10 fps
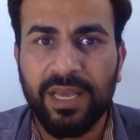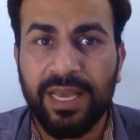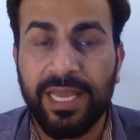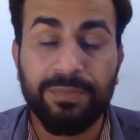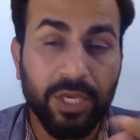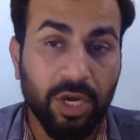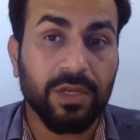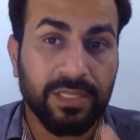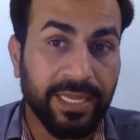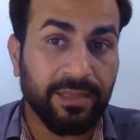and
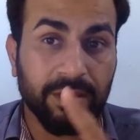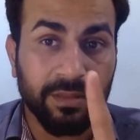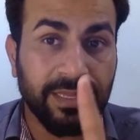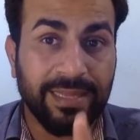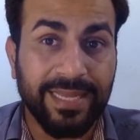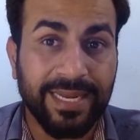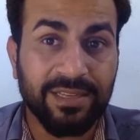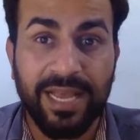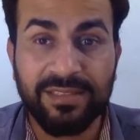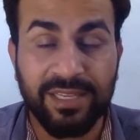because like that, that's
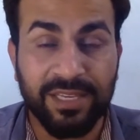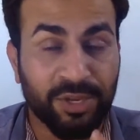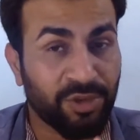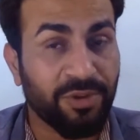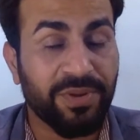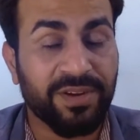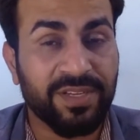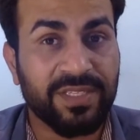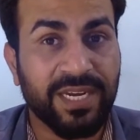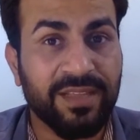last thing and you got to be
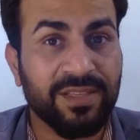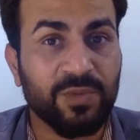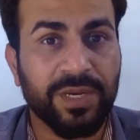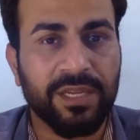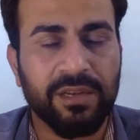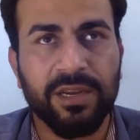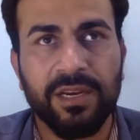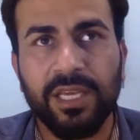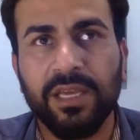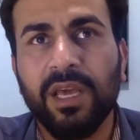understanding this very clearly